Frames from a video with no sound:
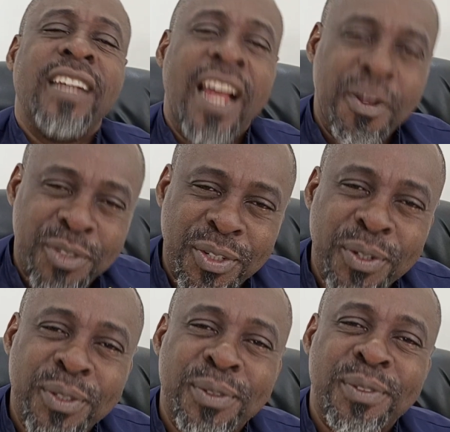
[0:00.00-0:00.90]
I'll show
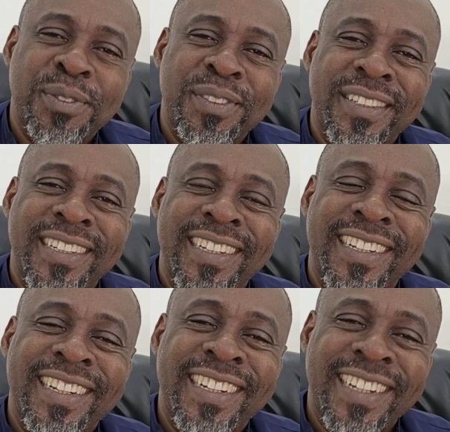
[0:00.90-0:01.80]
you.
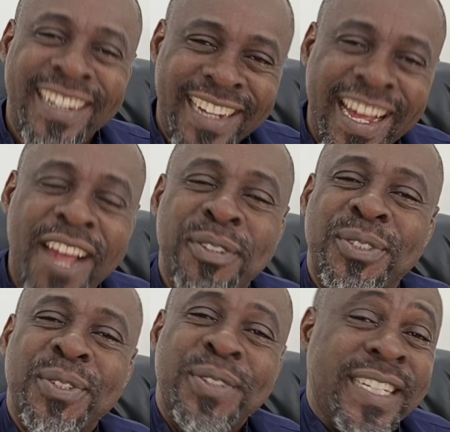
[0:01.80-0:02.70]
I'll
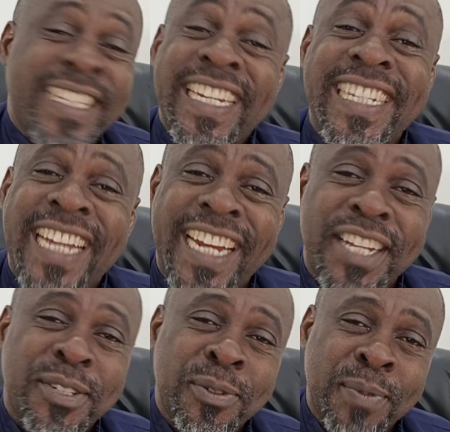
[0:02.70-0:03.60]
show you. It's easier
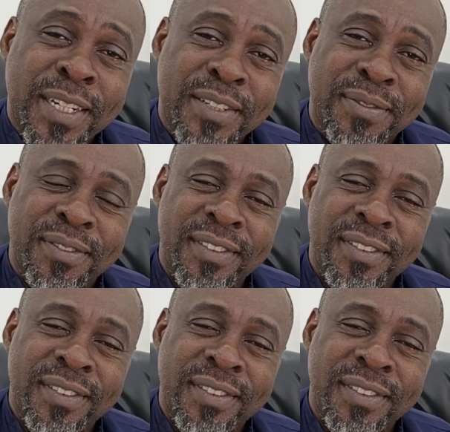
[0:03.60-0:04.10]
than you will believe.